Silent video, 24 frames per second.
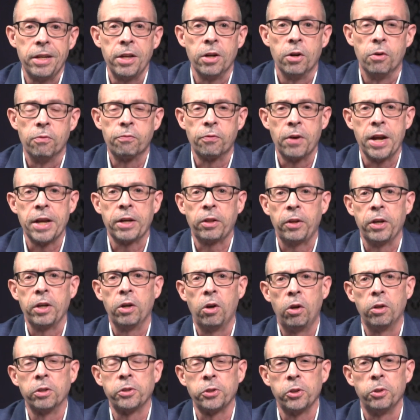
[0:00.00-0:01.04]
you know, frankly,
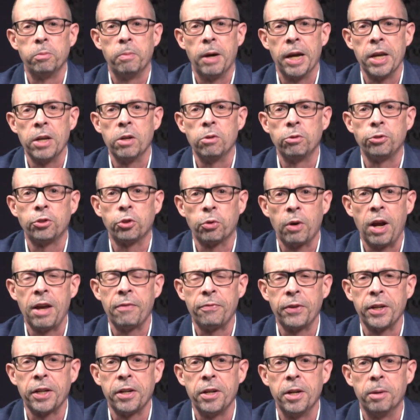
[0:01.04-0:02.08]
also my own
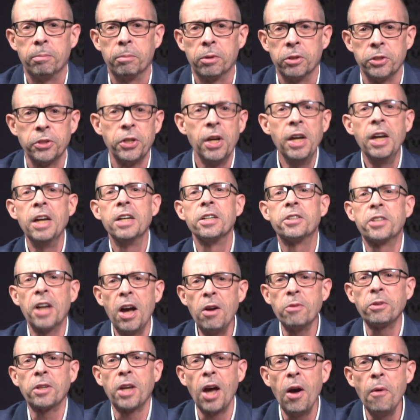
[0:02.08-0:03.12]
traffic numbers,
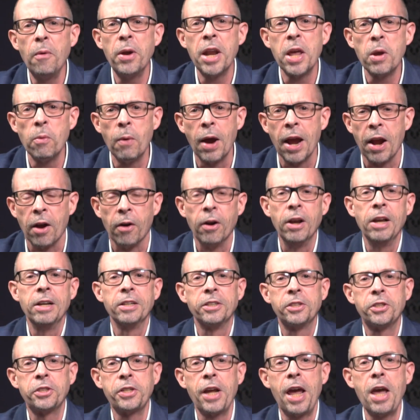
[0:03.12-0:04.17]
don't go anywhere.
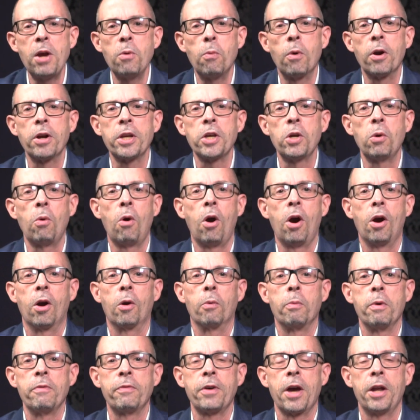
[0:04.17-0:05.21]
Stay where you are.
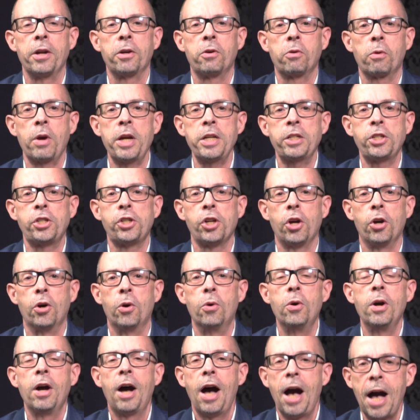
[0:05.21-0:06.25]
We've got a great show.
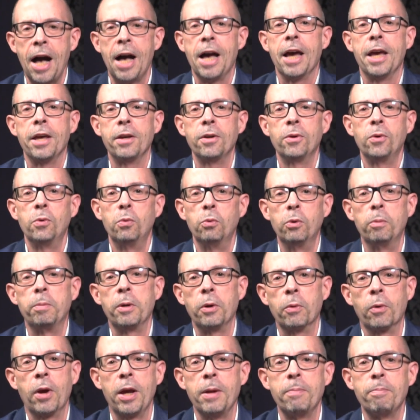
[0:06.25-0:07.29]
I will be
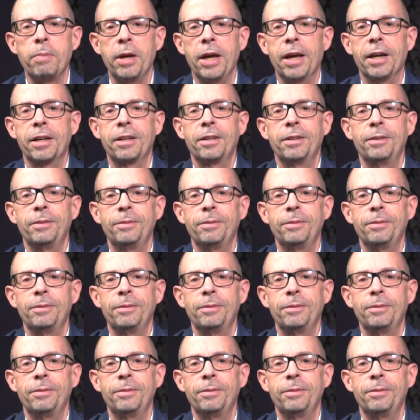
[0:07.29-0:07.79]
right back.